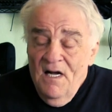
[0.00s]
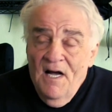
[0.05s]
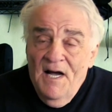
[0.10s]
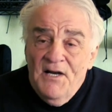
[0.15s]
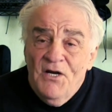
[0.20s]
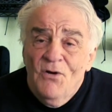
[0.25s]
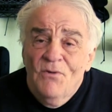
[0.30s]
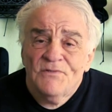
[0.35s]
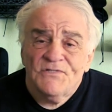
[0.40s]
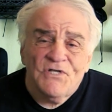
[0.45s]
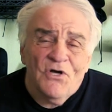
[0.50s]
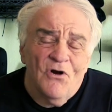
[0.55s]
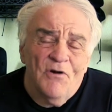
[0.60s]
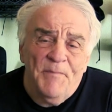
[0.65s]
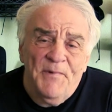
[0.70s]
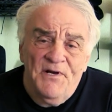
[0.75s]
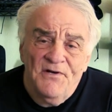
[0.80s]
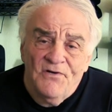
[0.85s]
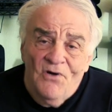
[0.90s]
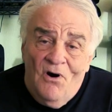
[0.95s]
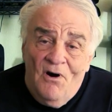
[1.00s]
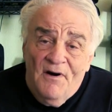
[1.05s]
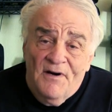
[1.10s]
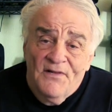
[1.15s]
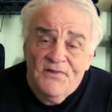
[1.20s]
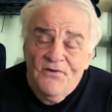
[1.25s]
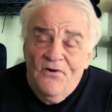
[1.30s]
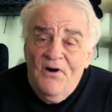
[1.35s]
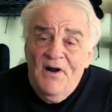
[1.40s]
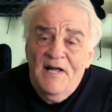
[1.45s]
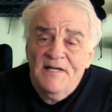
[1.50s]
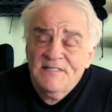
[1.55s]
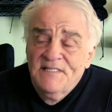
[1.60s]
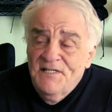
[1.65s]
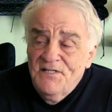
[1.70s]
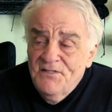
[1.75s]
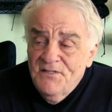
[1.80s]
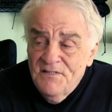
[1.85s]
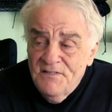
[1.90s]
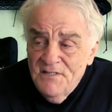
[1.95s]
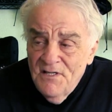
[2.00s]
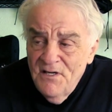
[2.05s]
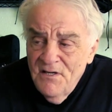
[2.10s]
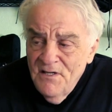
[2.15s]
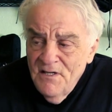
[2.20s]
knew it was going to be dark there. I needed